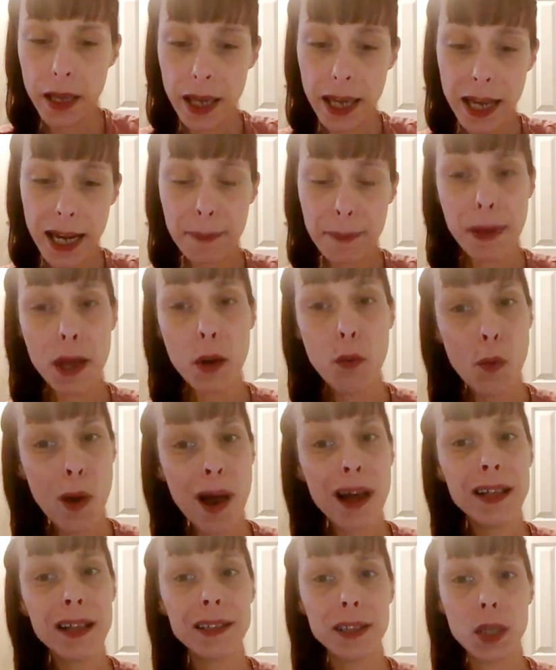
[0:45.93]
and I been
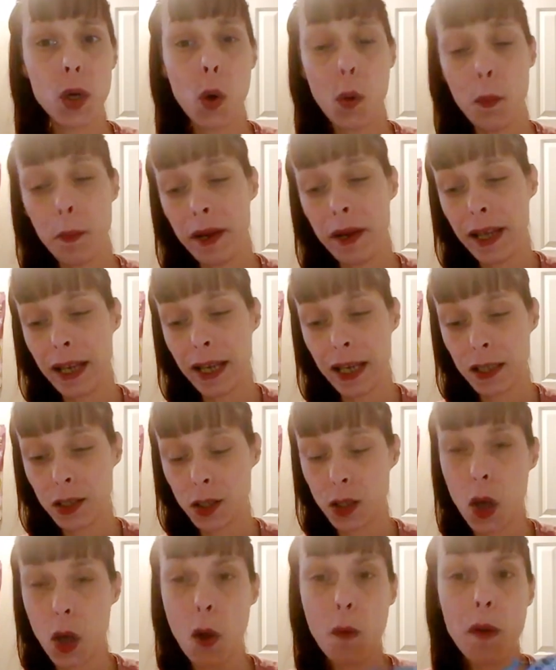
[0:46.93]
wanting to open it,
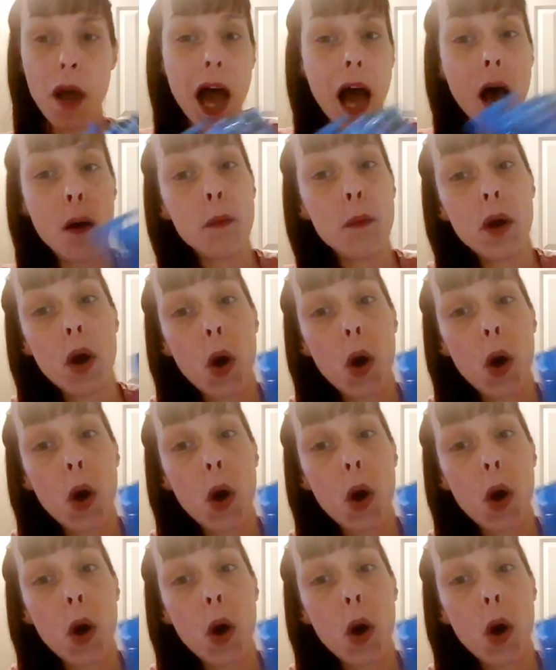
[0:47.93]
so I'm,